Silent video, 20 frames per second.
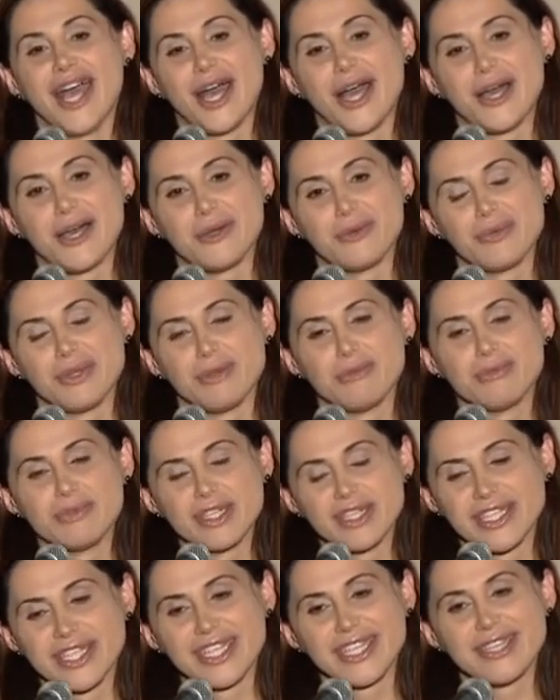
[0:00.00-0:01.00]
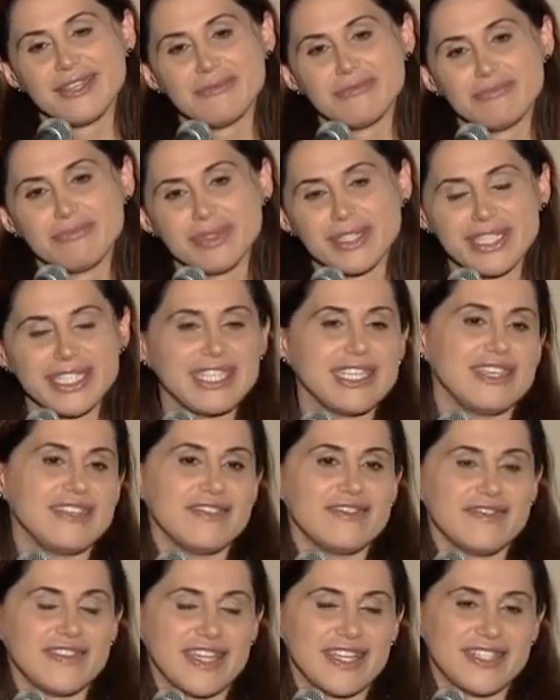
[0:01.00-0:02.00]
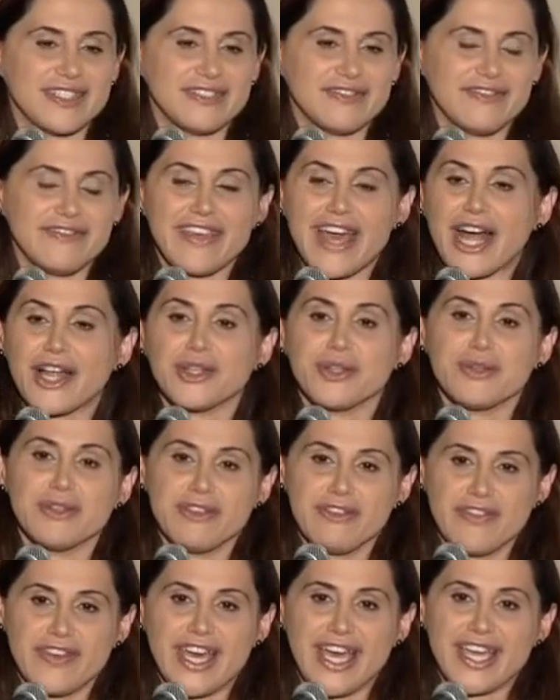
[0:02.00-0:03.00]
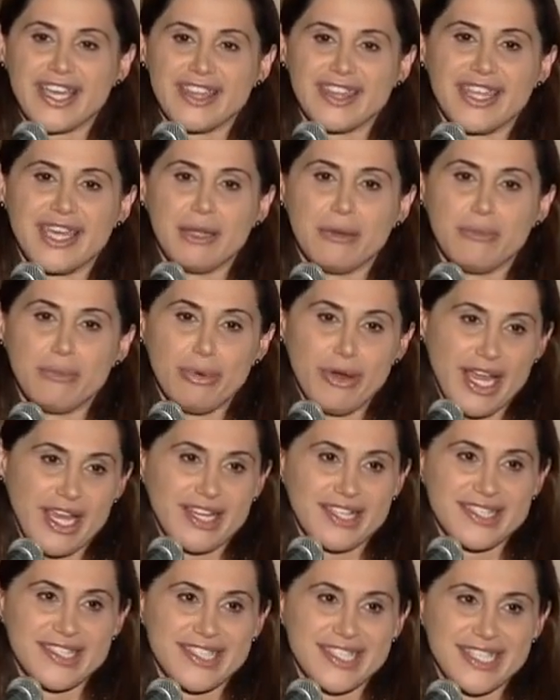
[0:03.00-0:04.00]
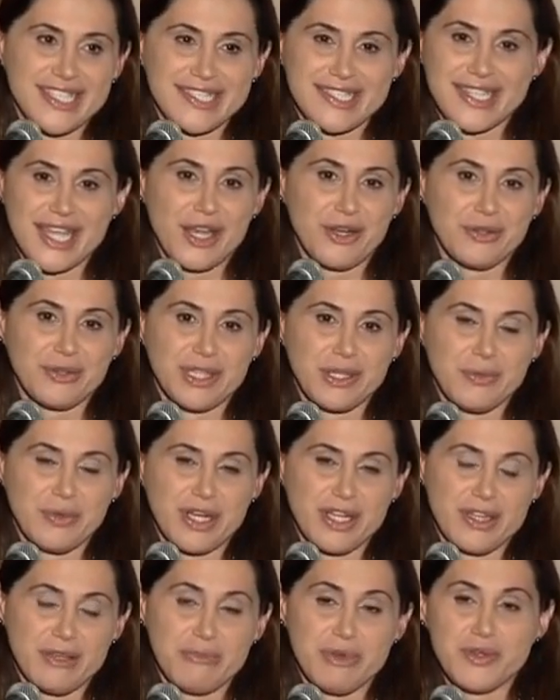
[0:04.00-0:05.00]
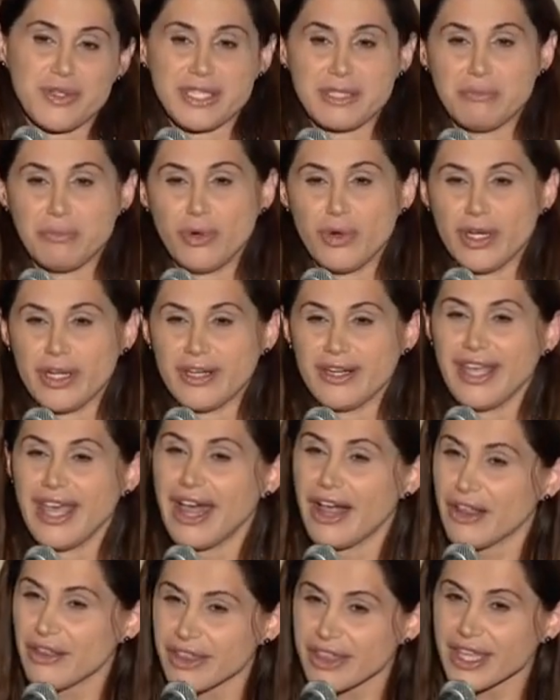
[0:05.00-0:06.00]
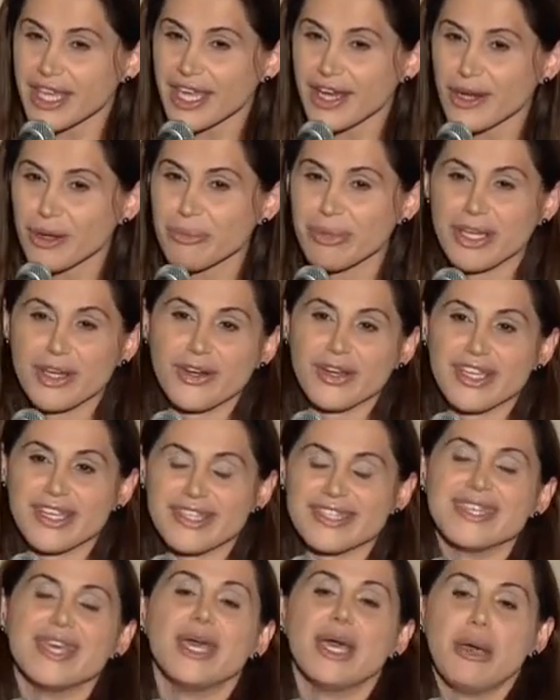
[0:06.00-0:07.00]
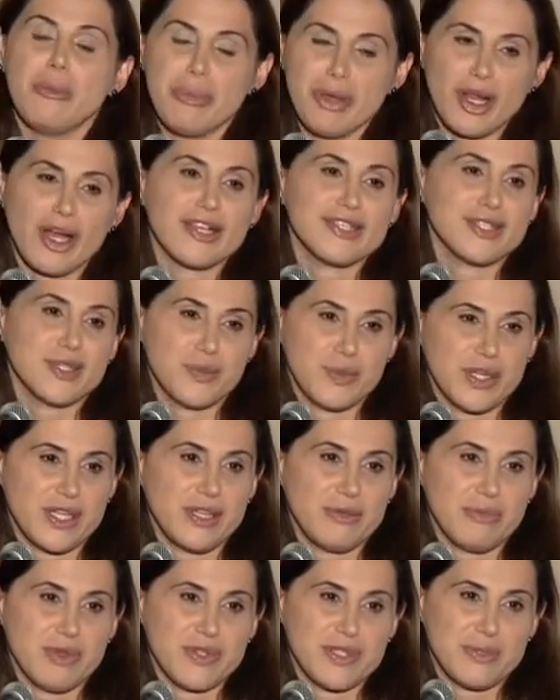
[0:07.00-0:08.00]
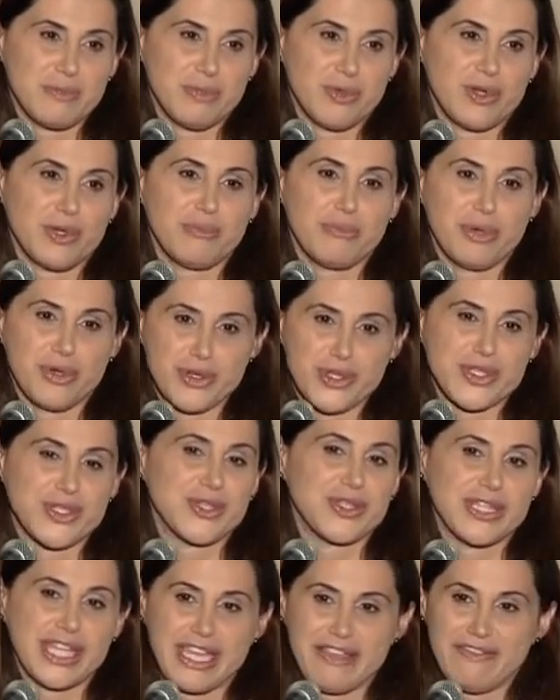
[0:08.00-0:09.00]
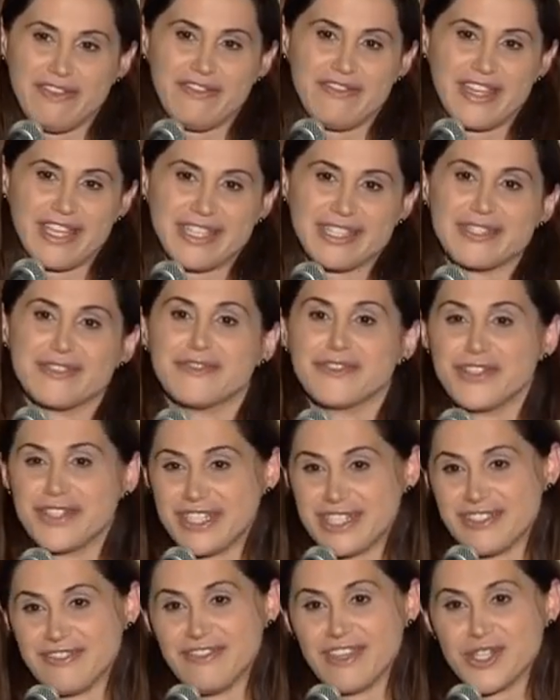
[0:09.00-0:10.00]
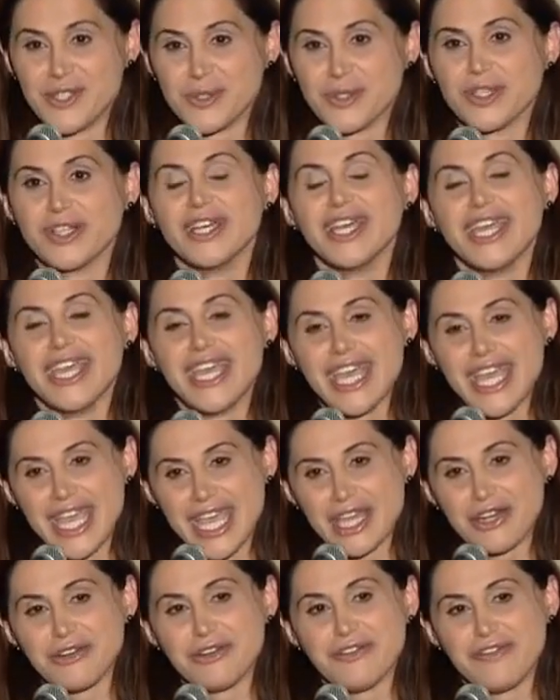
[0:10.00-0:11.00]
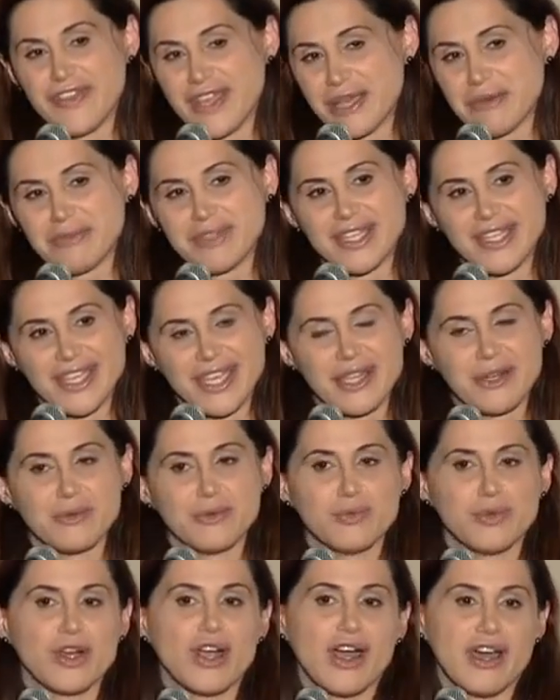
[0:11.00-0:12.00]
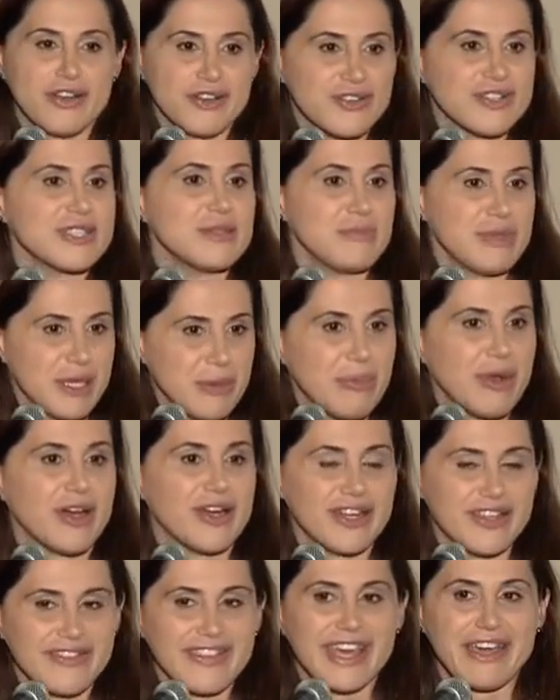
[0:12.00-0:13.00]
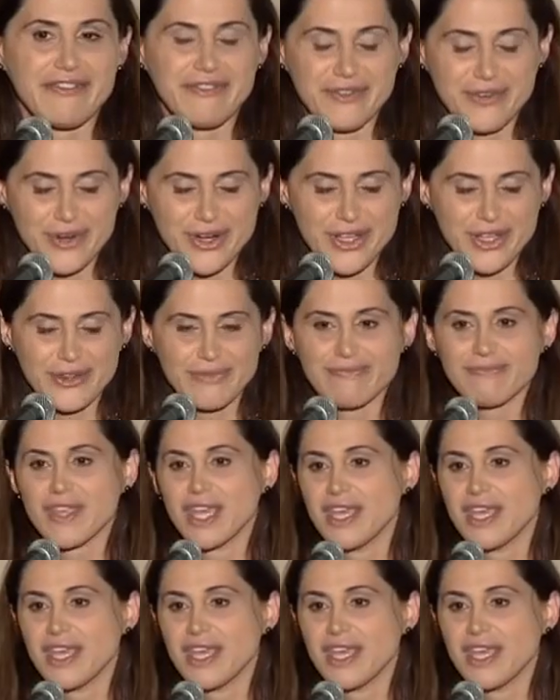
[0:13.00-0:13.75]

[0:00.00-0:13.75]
Uh, we really believe and value the fact that pregnancy is not only one of the most important health care periods, but also one of the most important personal life events for an individual and her family, and we're honored to be a part of that for you.